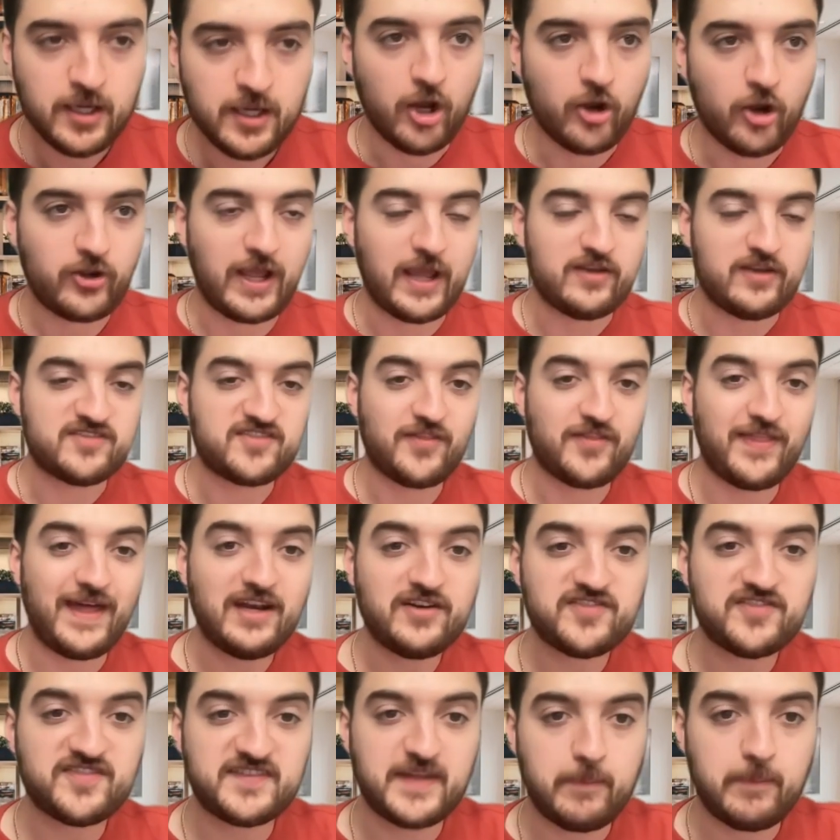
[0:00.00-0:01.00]
Okay, so
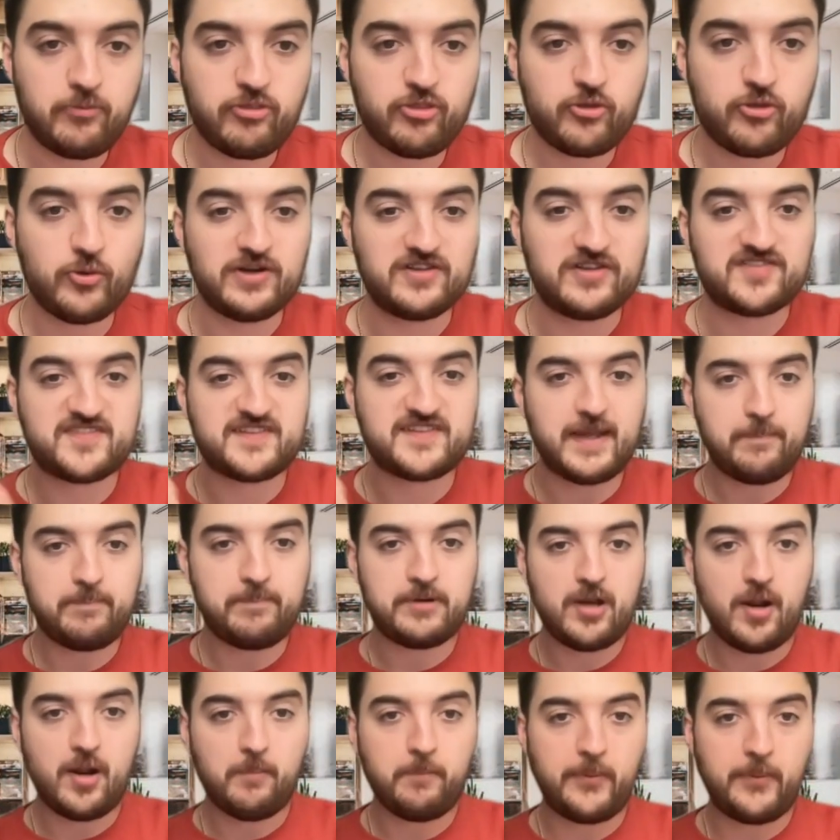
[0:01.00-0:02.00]
that is step three.
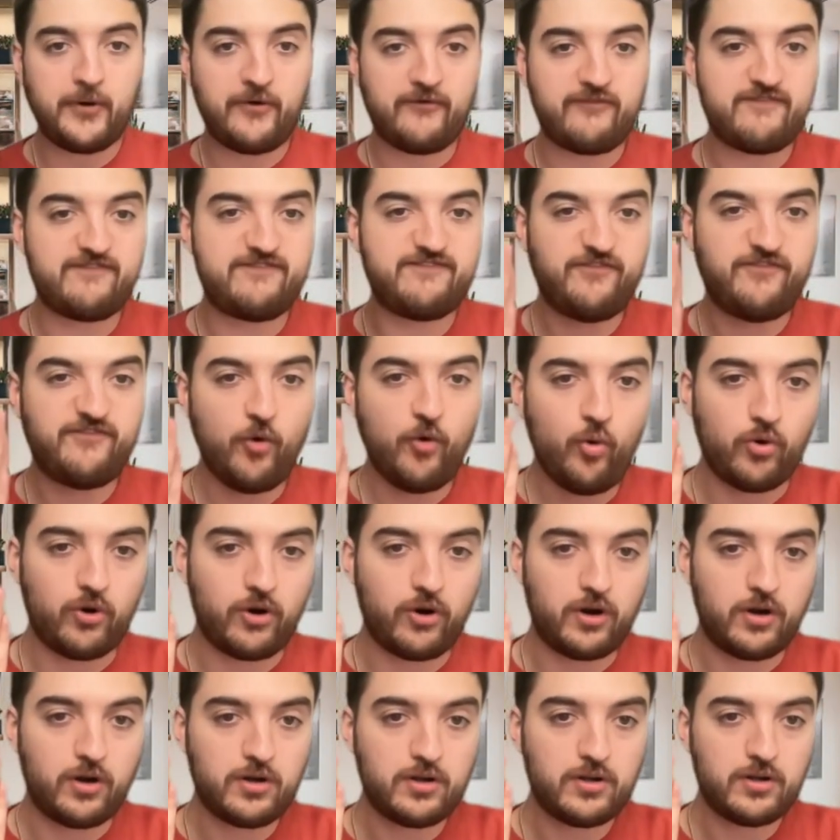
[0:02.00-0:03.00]
Step number
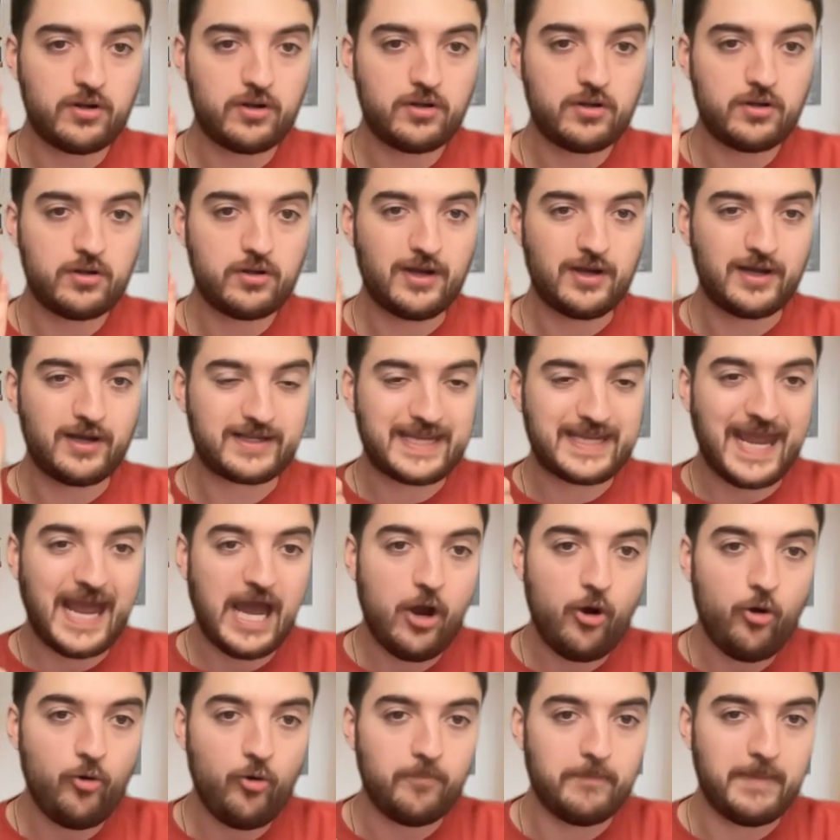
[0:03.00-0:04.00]
four
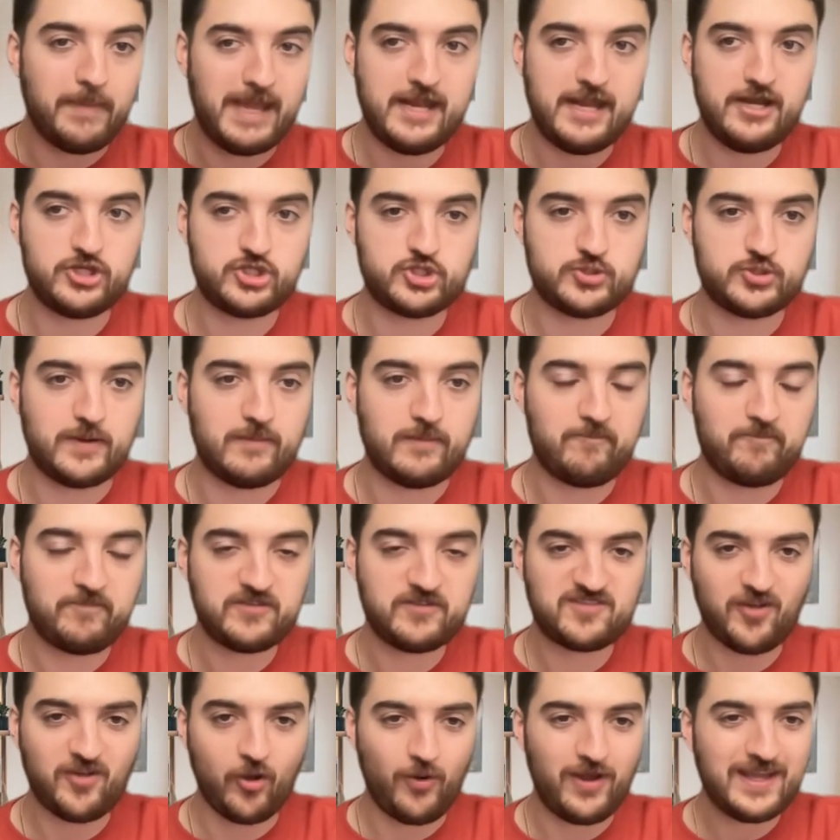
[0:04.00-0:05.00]
account management.
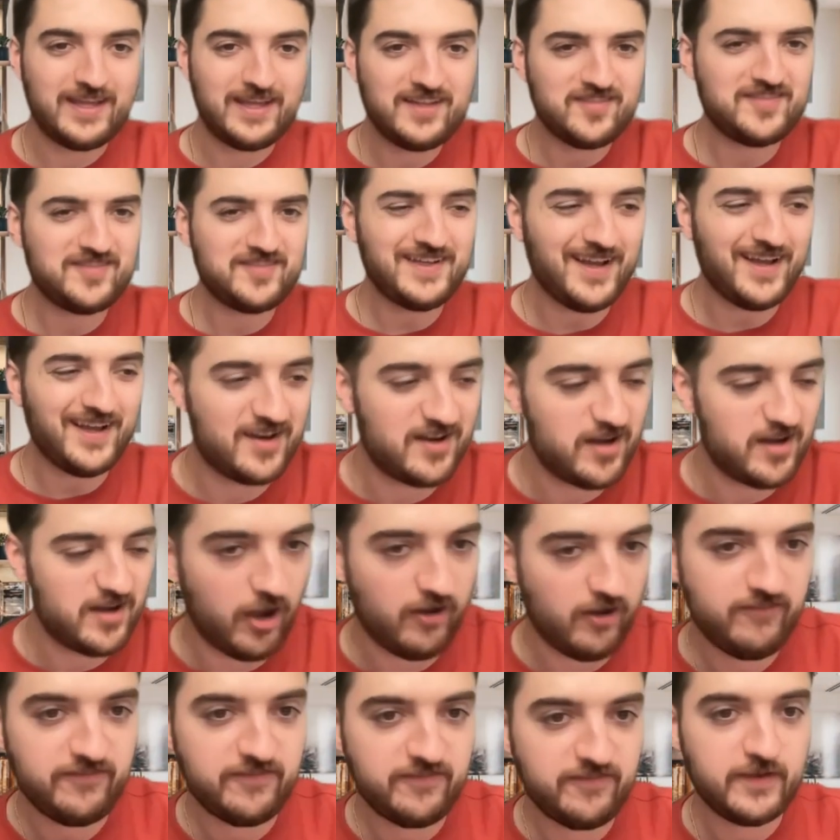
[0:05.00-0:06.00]
So, is it
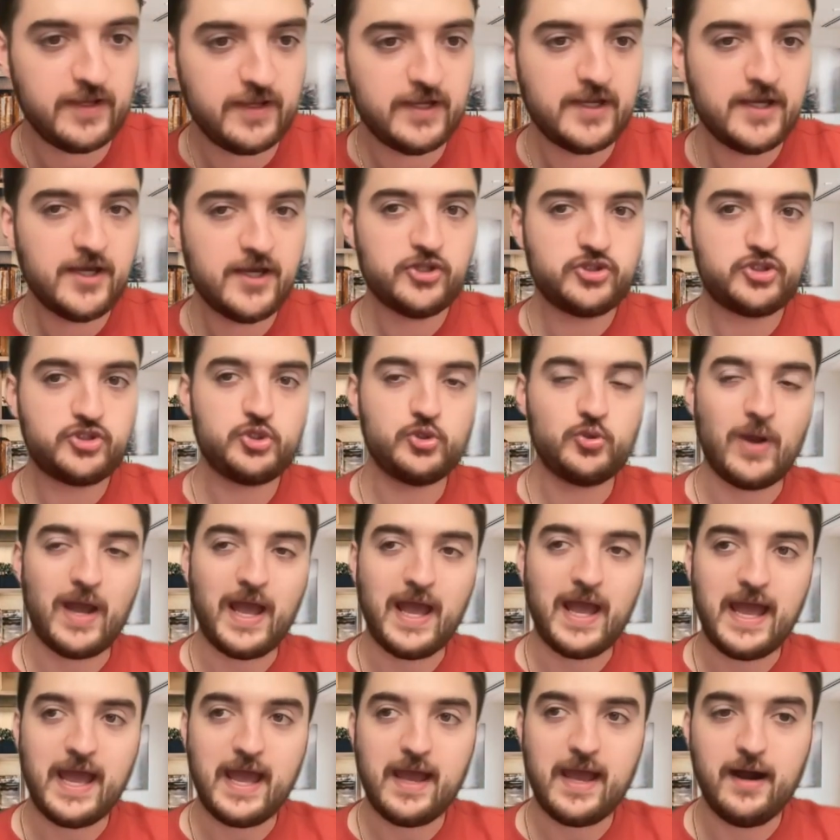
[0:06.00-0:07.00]
enough
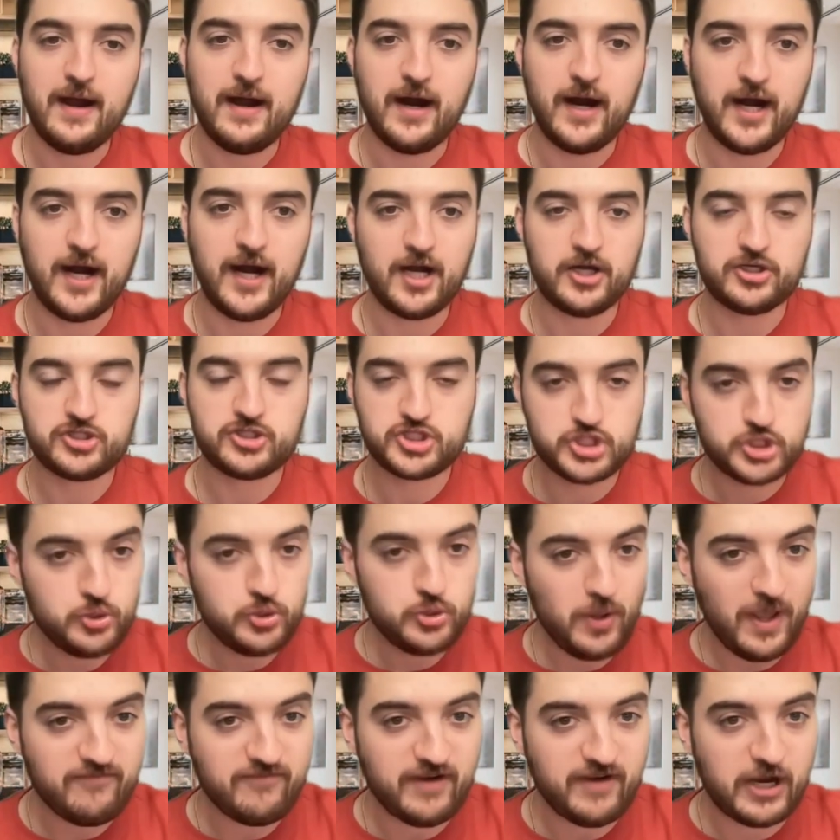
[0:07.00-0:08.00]
to uh,
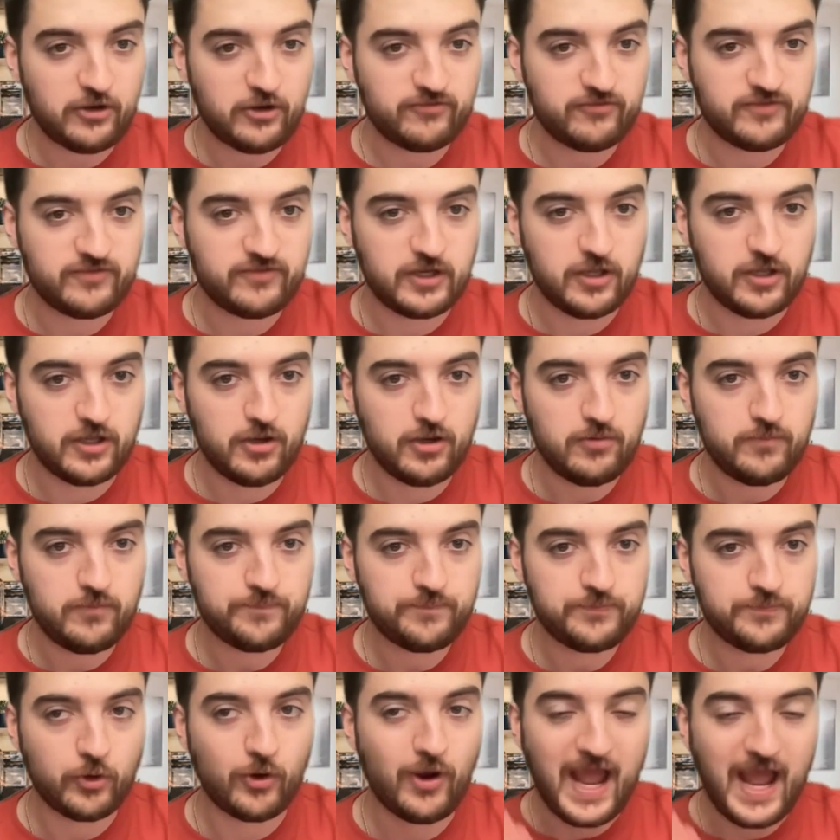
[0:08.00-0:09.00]
shoot a viral
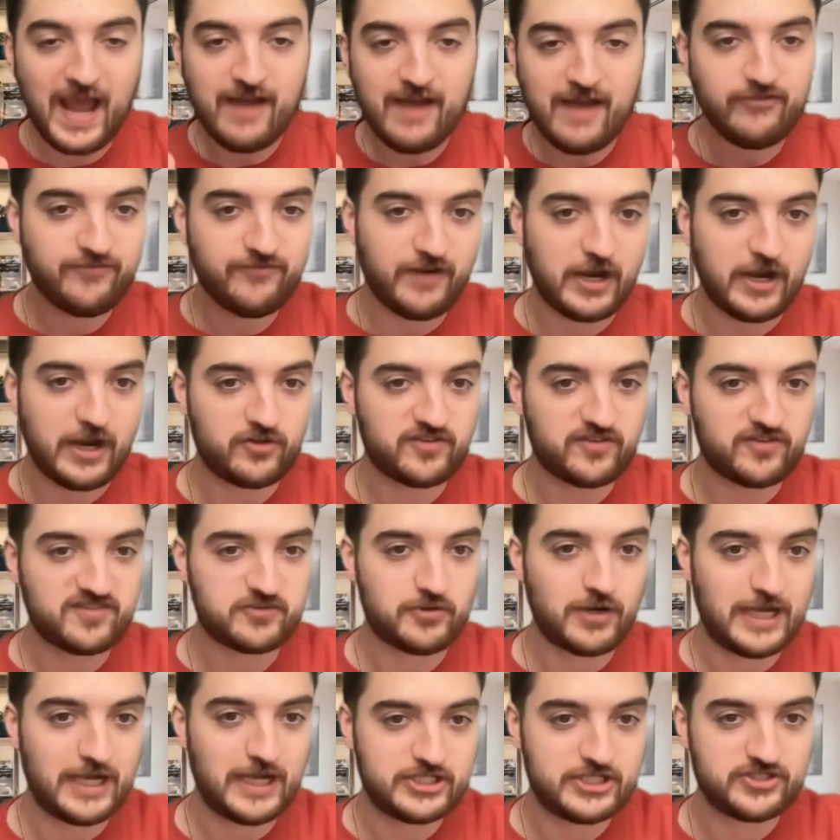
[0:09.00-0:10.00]
video or have a viral
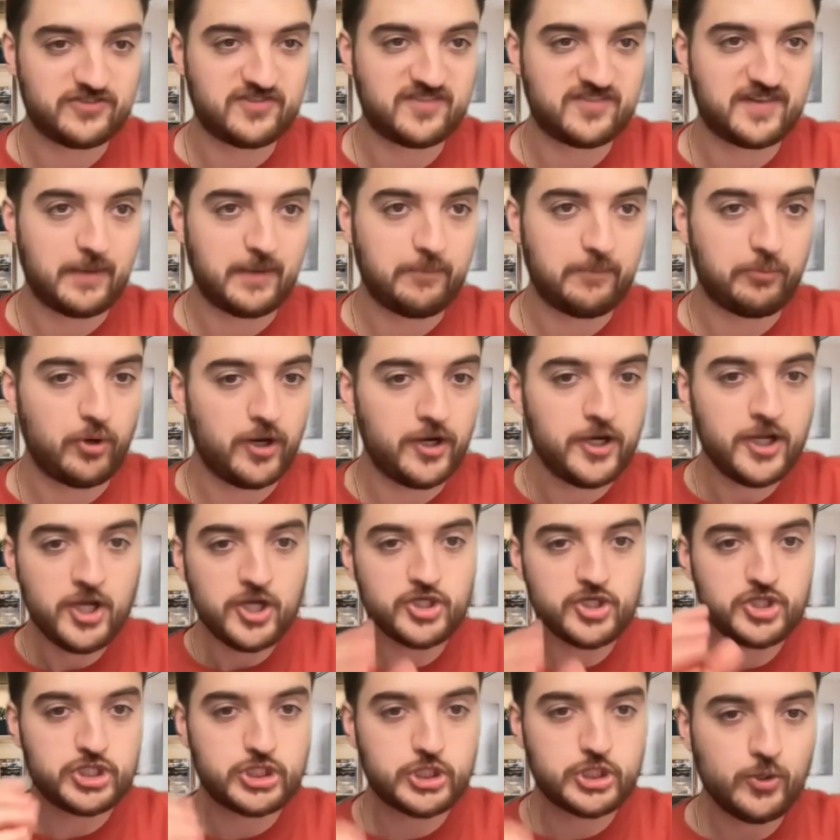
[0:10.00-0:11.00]
strategy in step one,
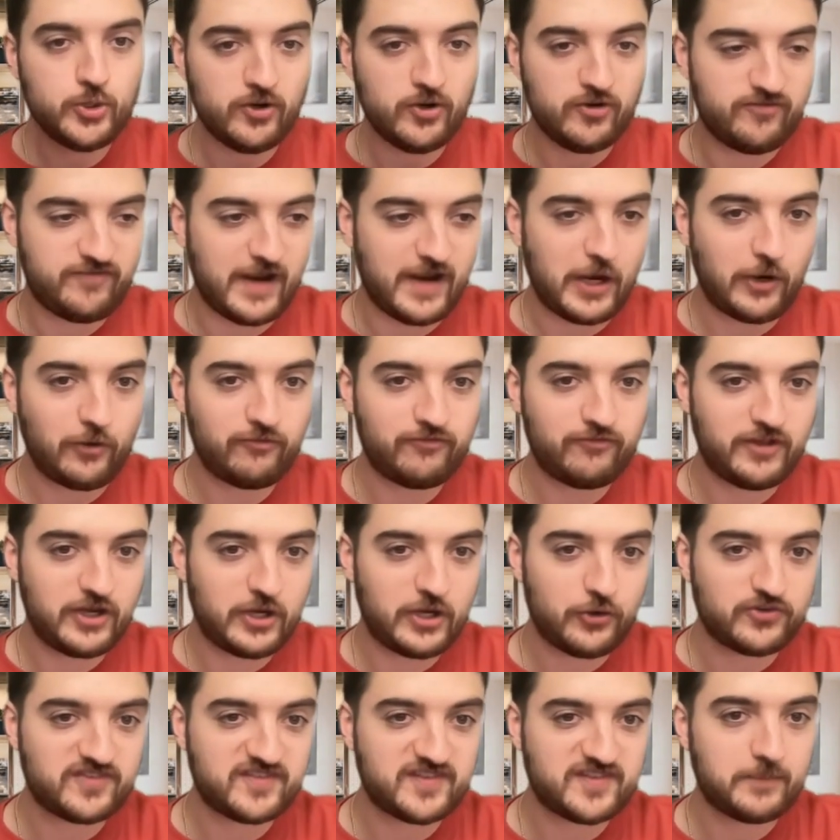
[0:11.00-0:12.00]
shoot a viral
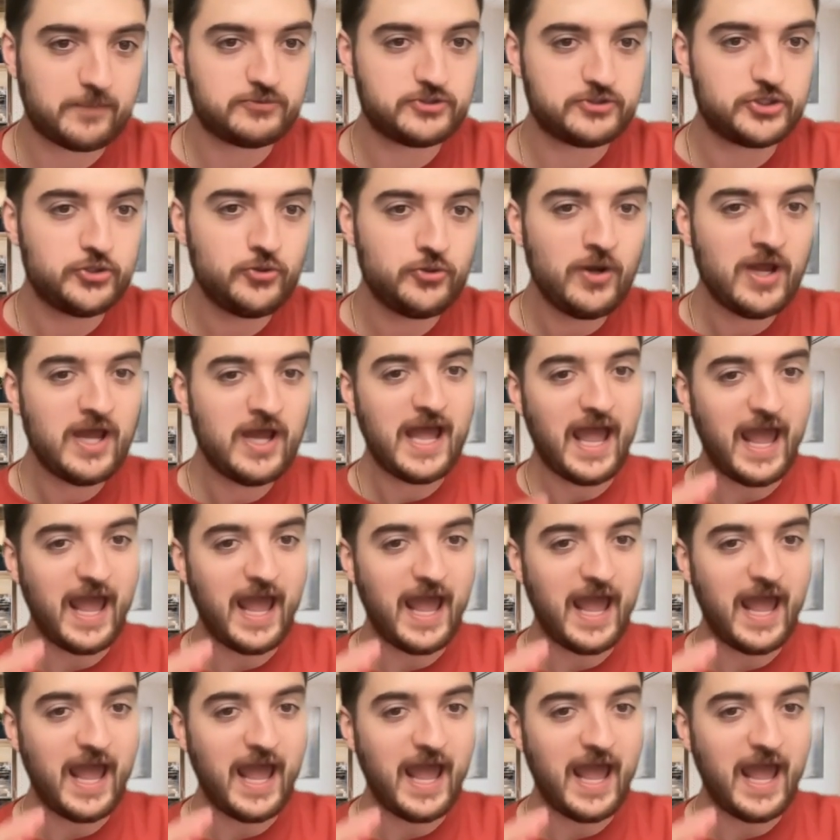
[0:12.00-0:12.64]
video in step two,